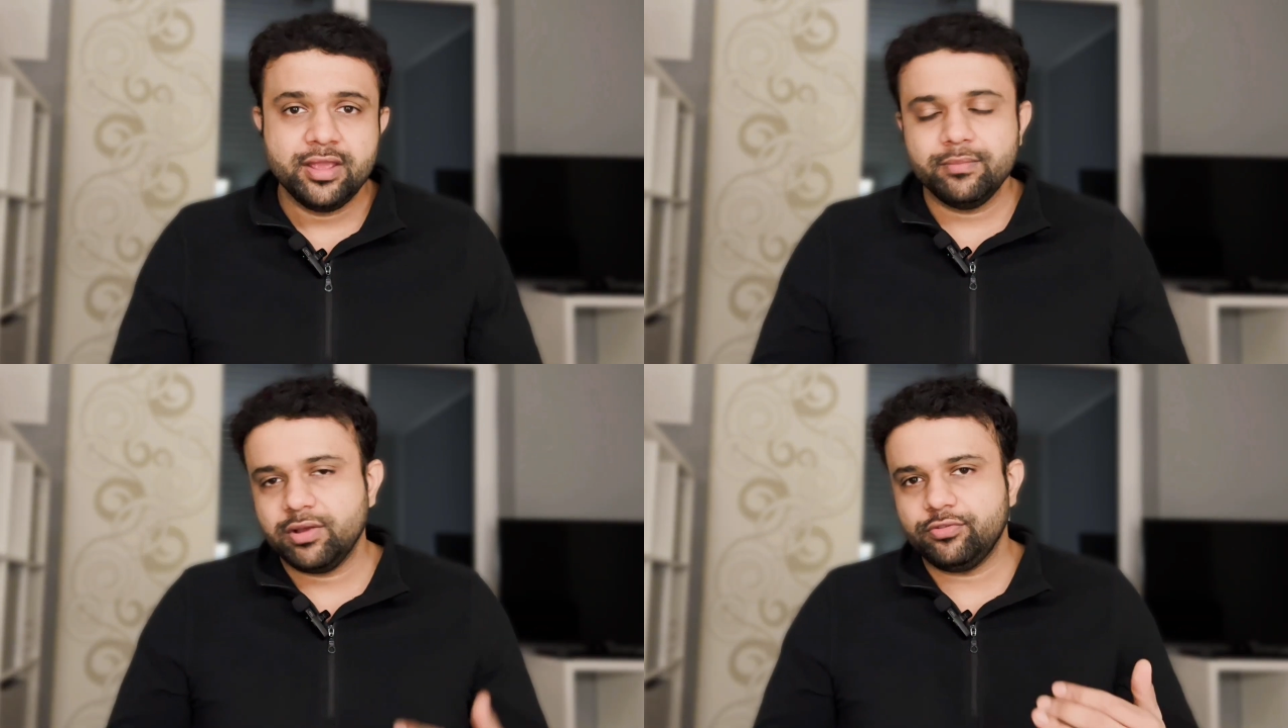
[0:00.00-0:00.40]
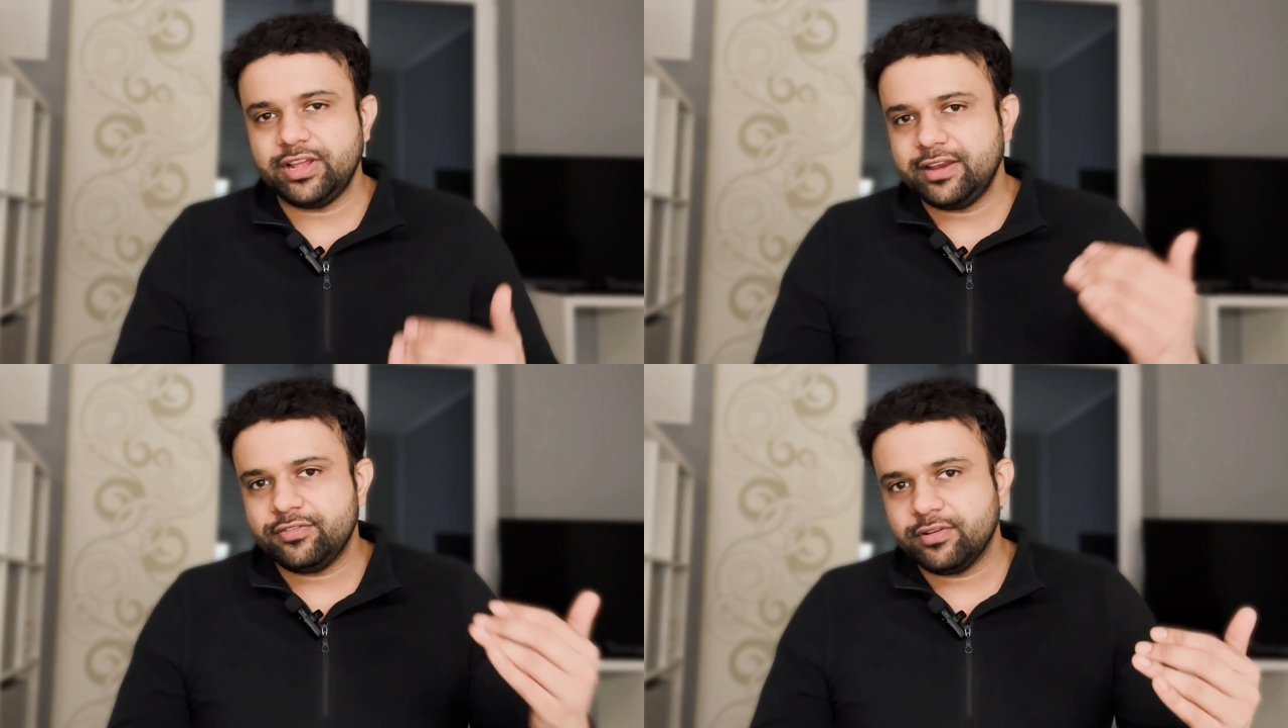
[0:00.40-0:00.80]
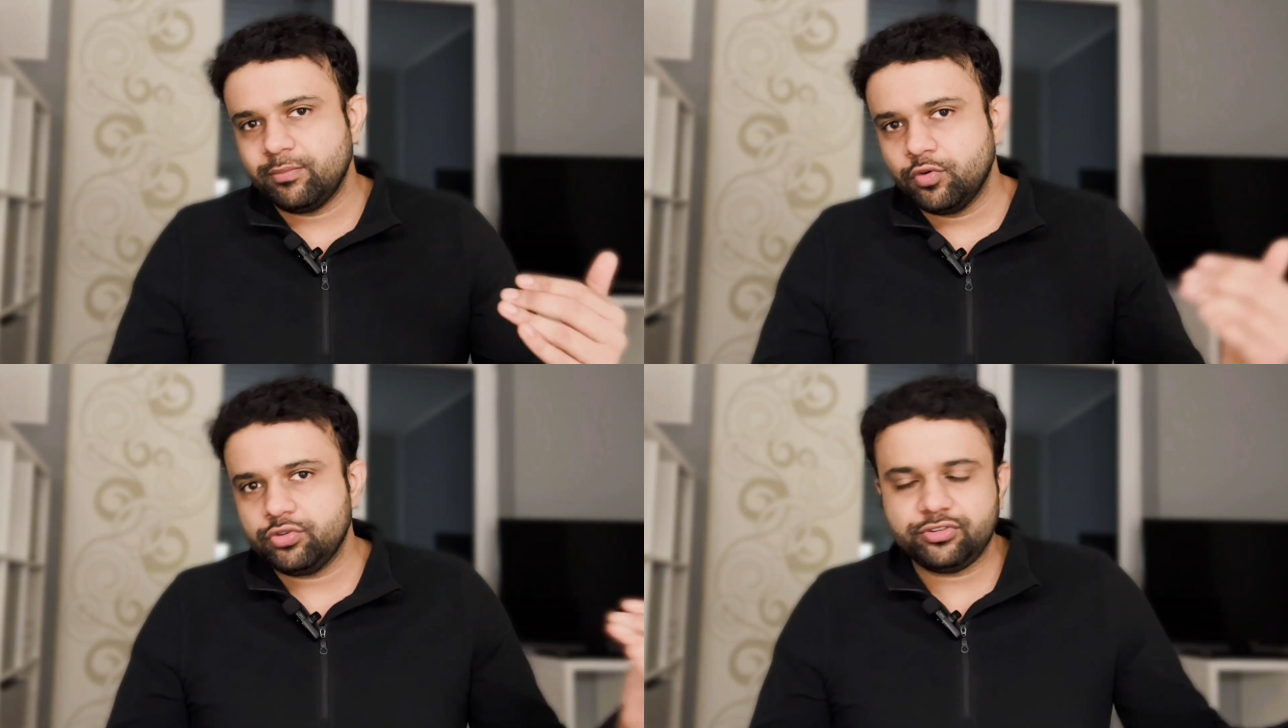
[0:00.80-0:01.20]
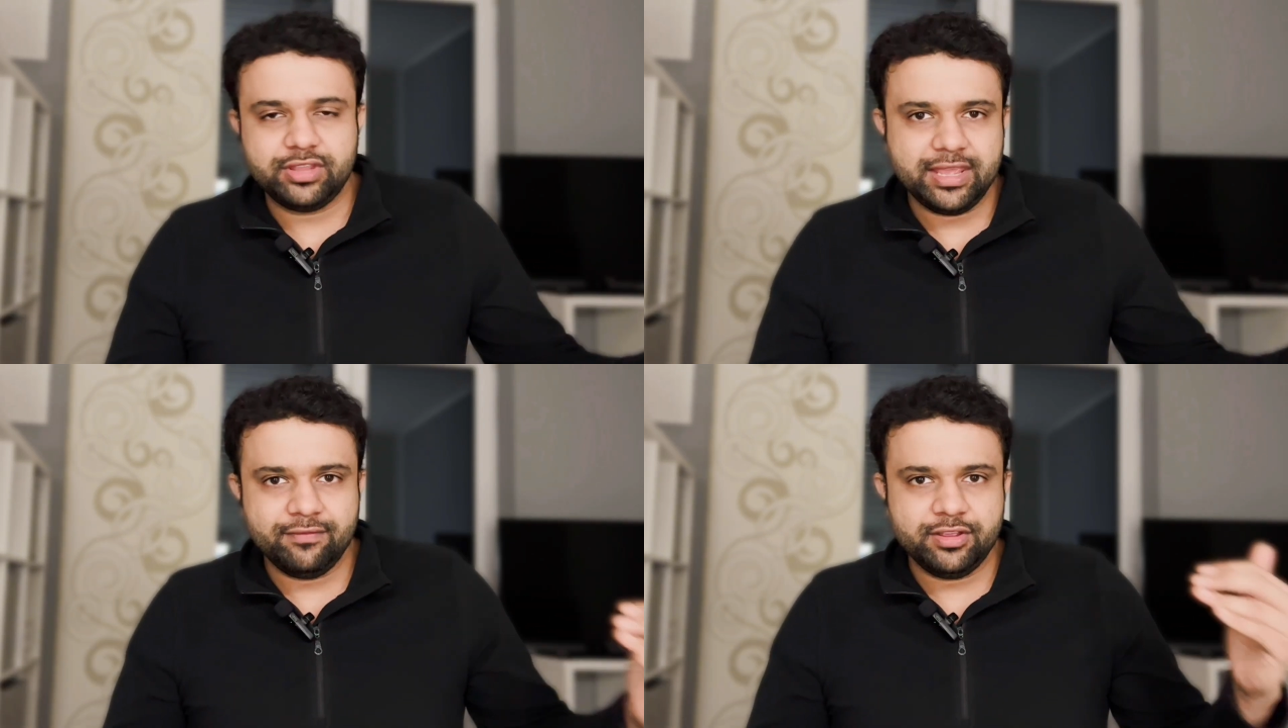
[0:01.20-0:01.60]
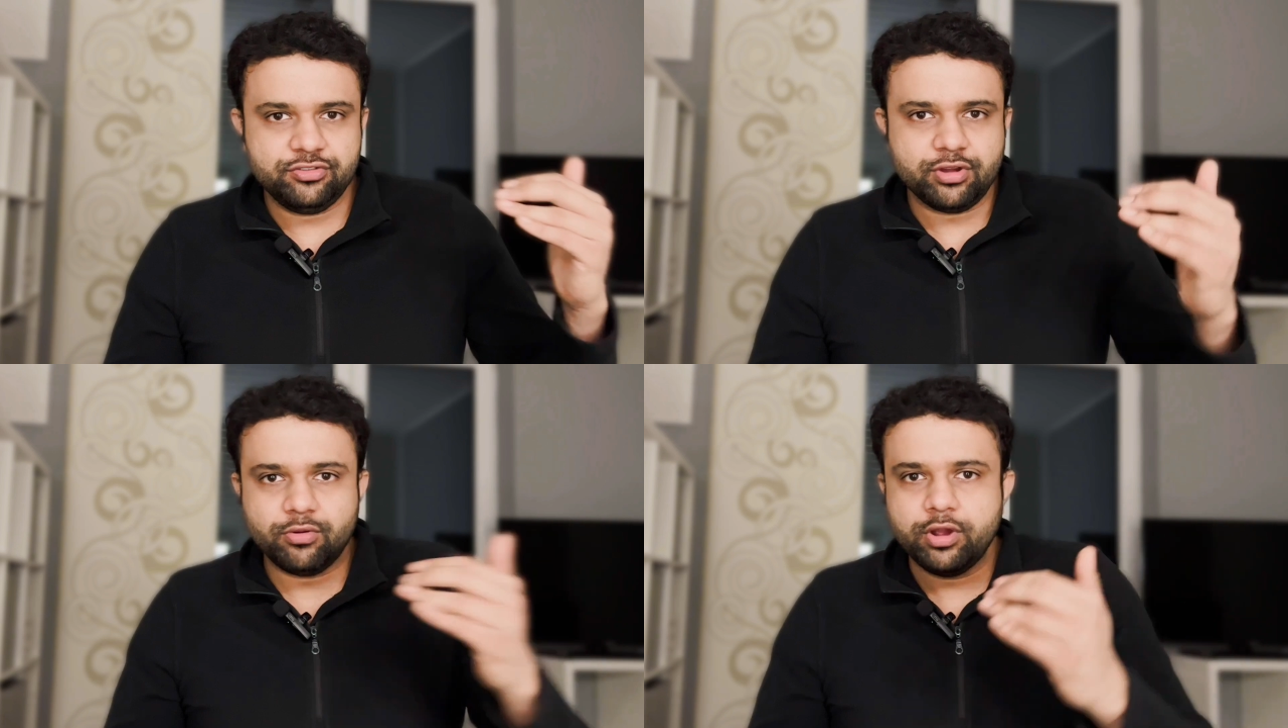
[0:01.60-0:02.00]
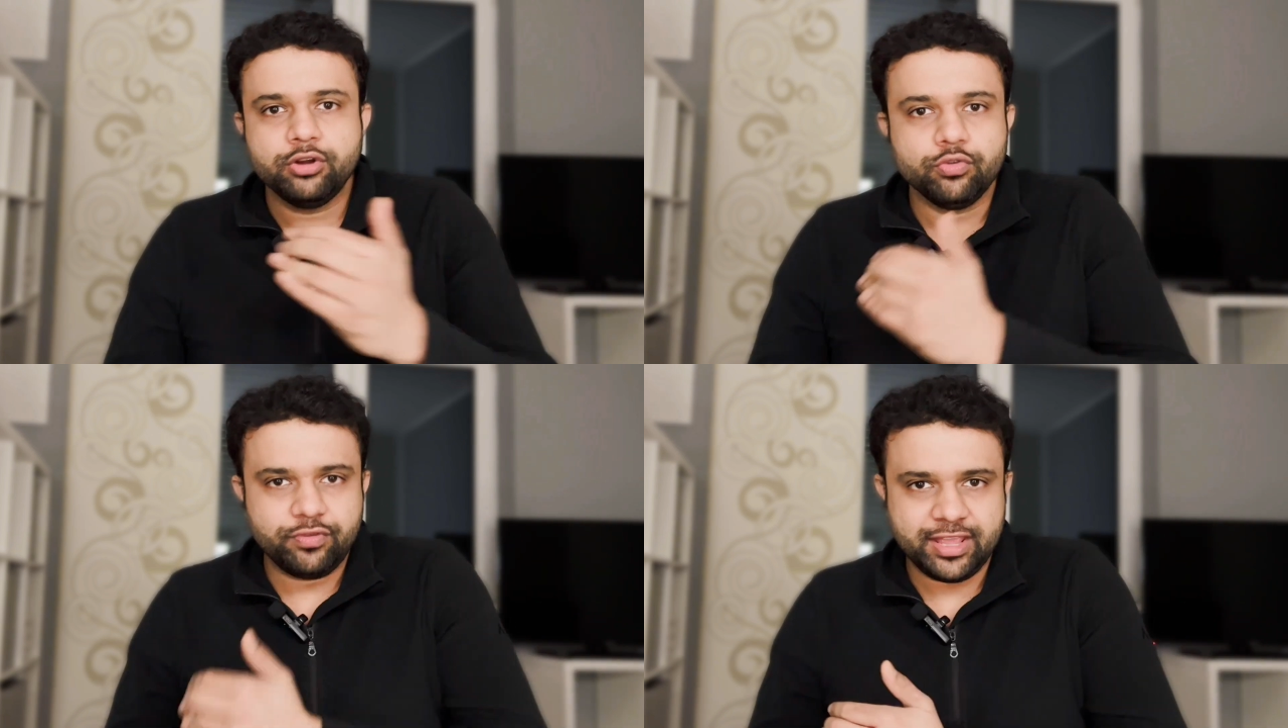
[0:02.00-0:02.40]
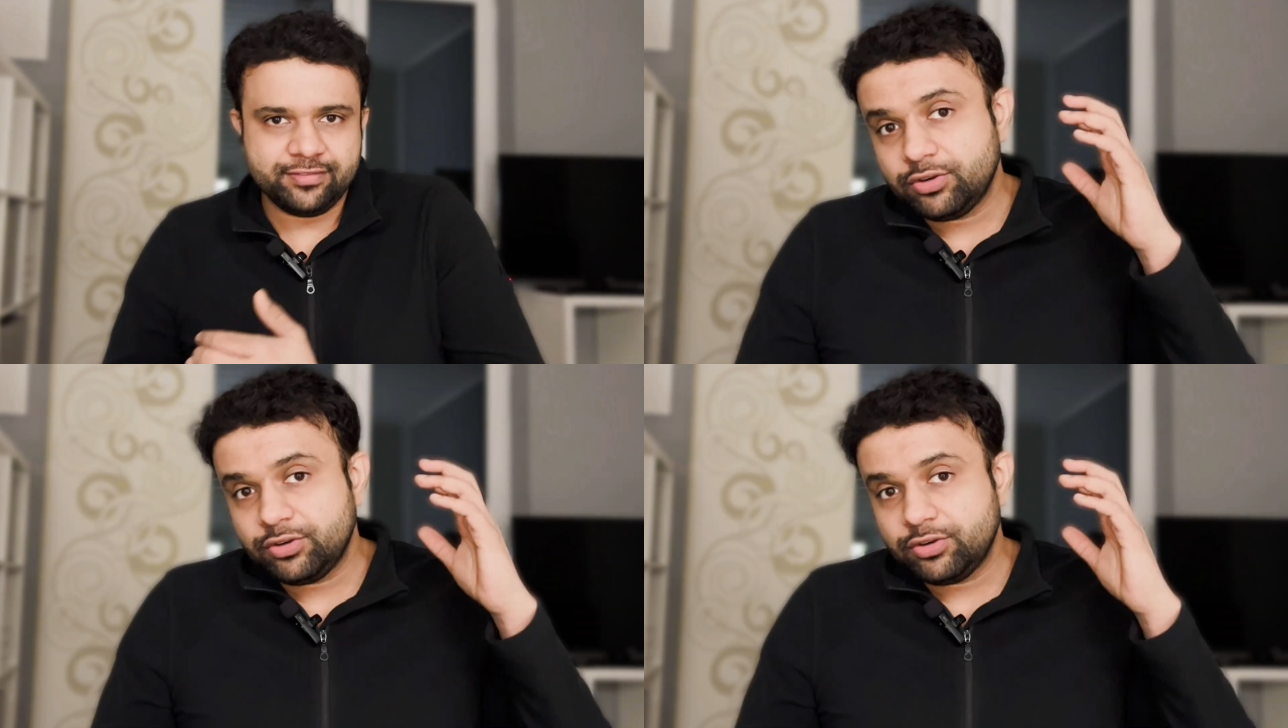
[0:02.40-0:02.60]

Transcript: because that is the most thing which you are going to face.